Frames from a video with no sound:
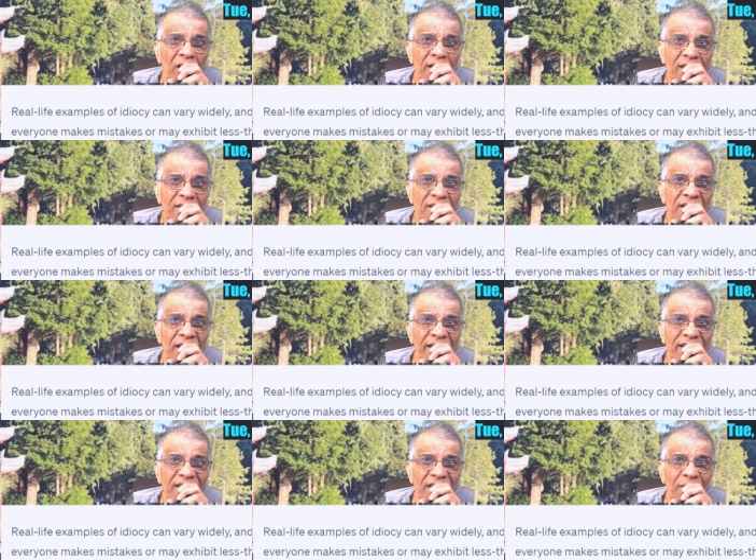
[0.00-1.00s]
less than
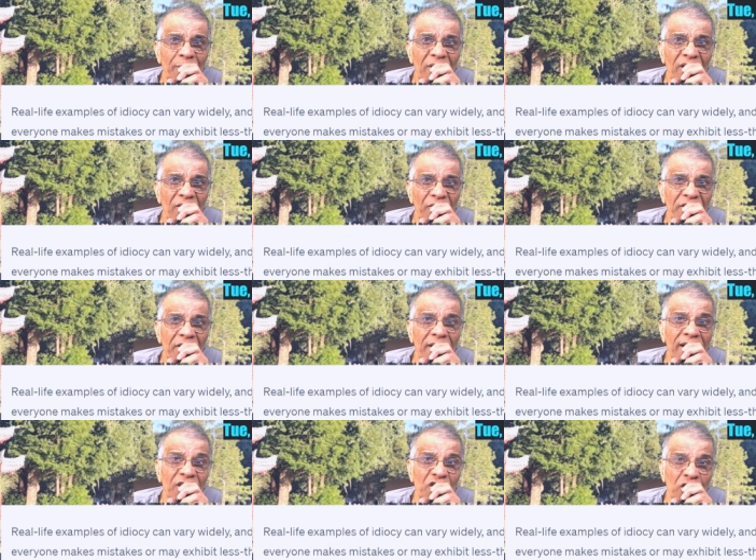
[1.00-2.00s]
ideal behavior
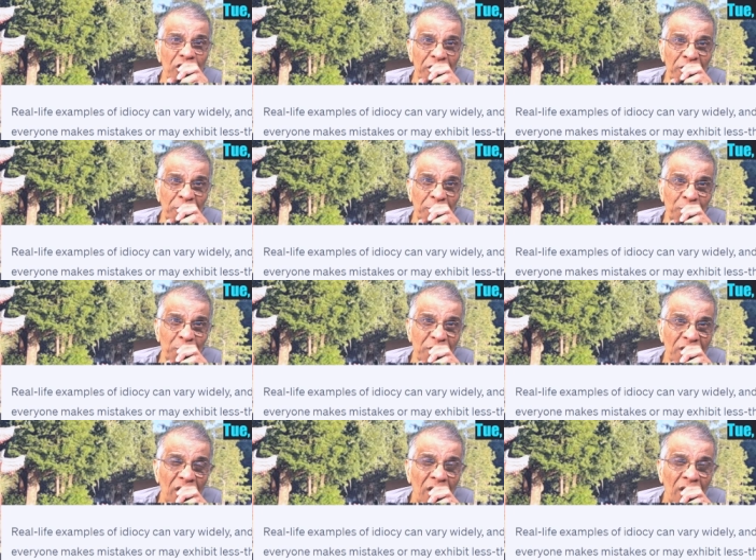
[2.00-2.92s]
at times.